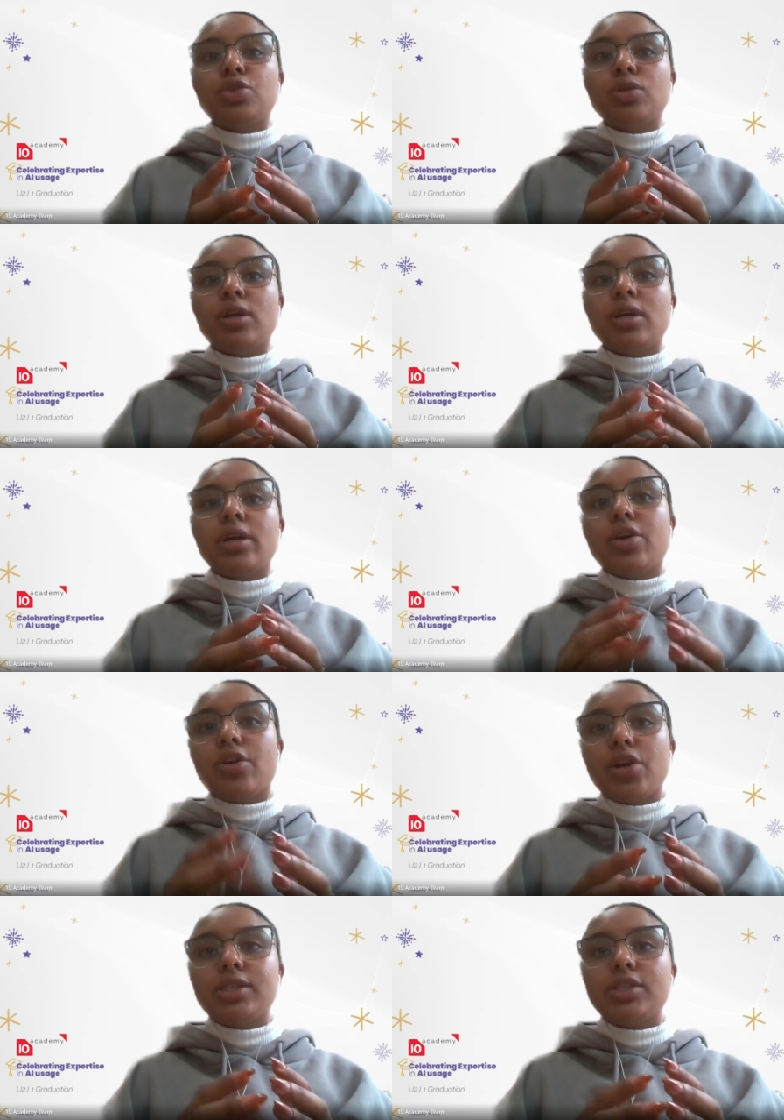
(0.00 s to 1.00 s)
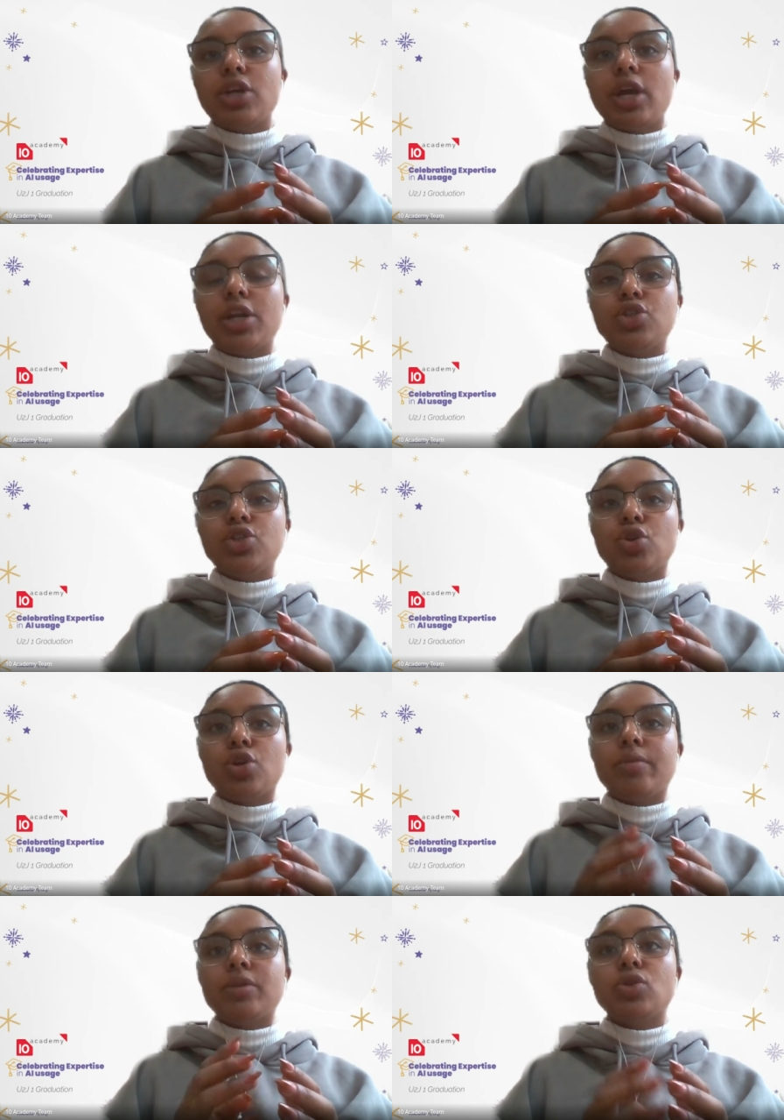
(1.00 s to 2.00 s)
to the careers challenge
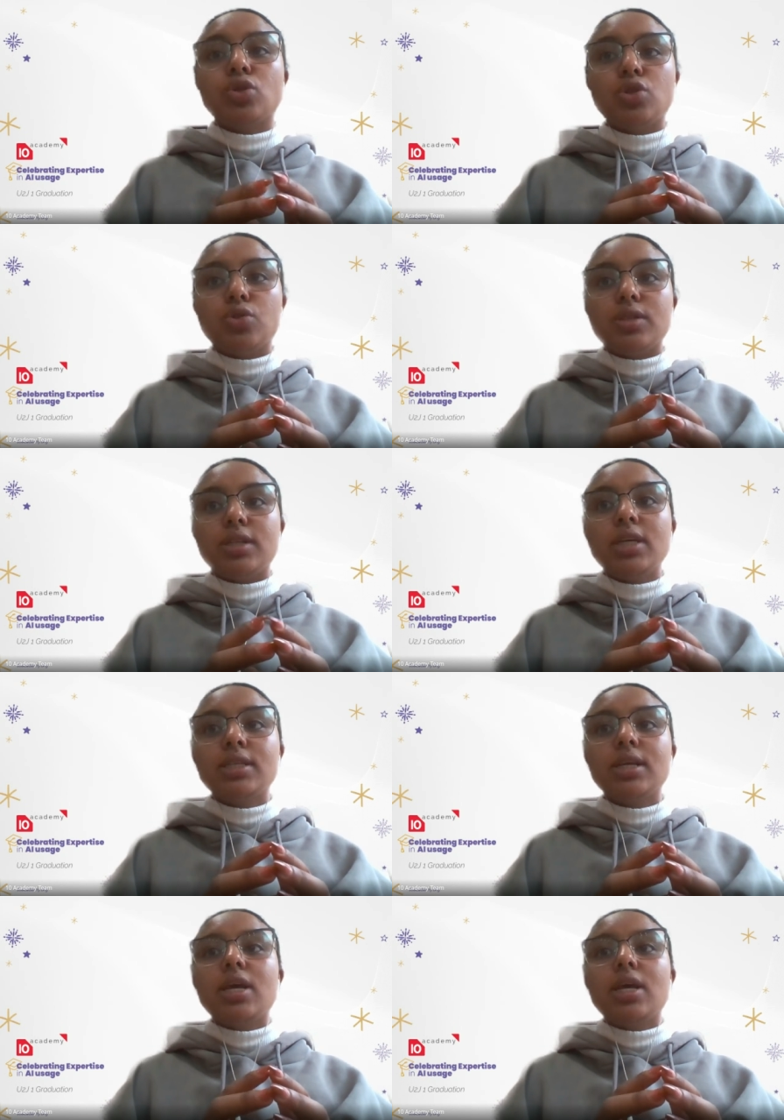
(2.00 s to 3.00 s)
document on Tuesdays.